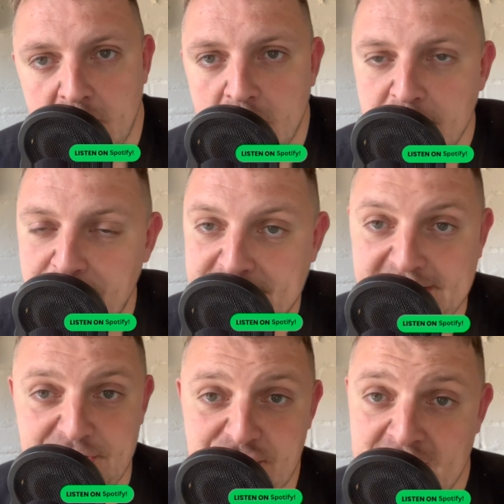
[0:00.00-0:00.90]
are
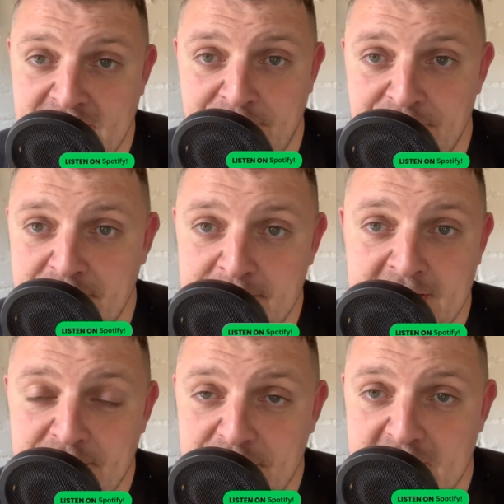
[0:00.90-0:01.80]
completely changed the
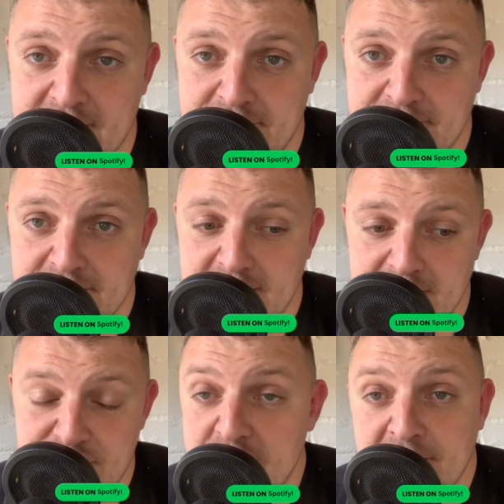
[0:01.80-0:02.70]
minute you have
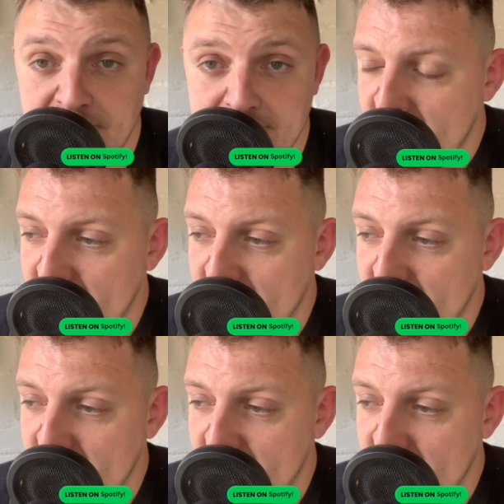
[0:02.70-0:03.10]
a child.